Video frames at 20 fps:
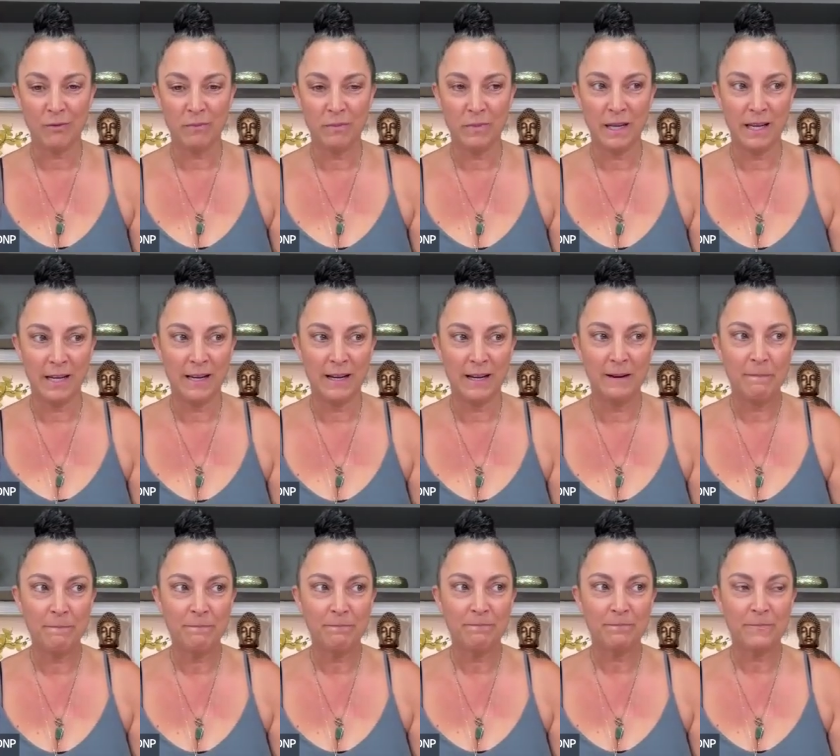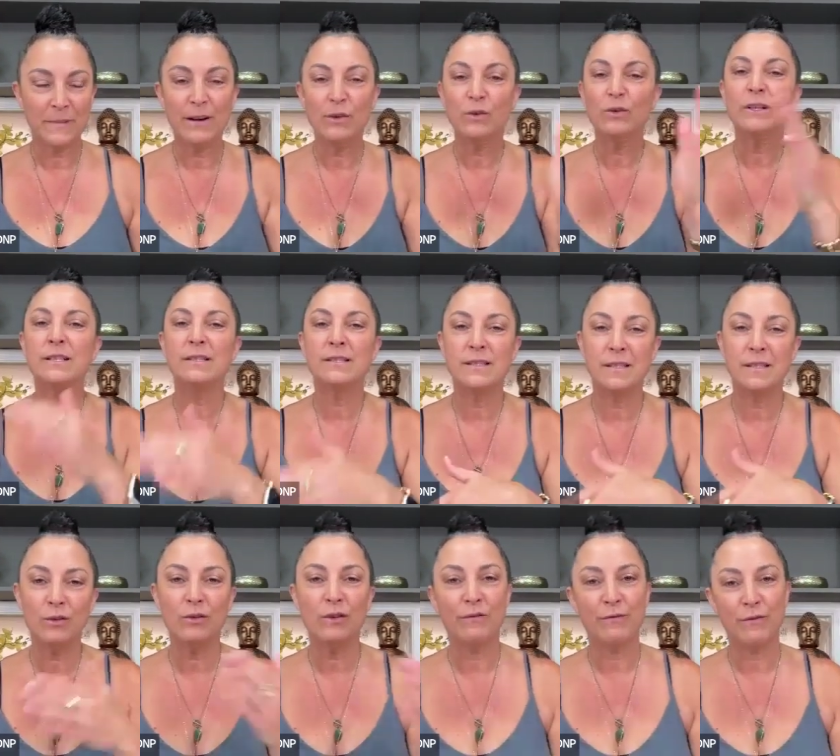for me. I don't
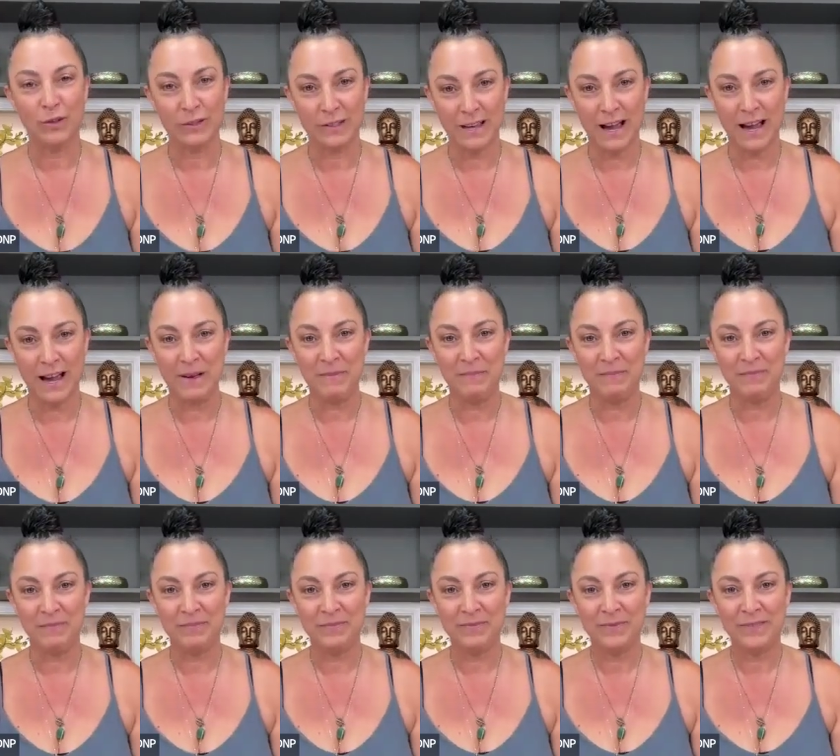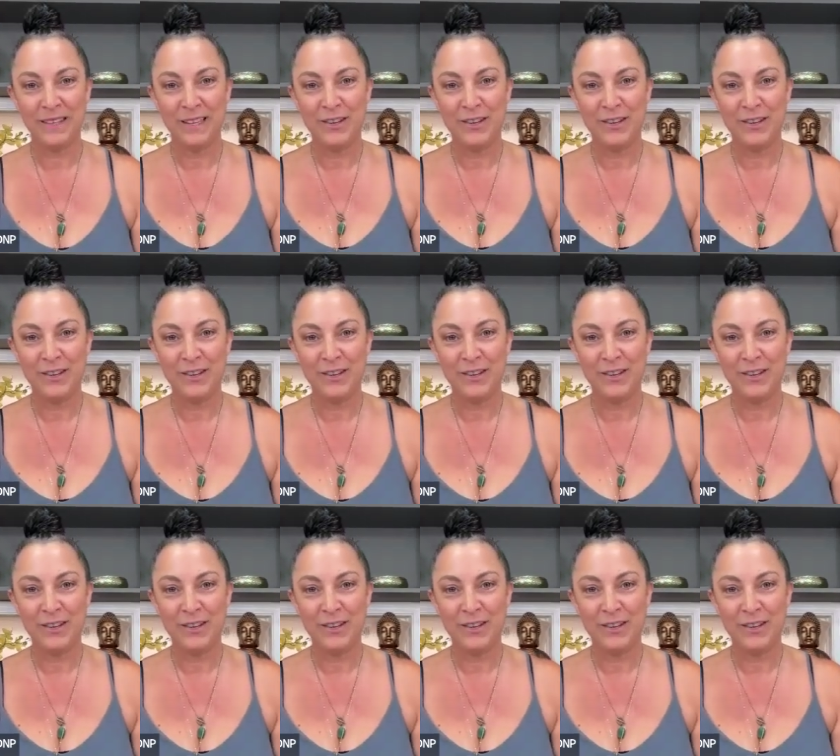consider it full time,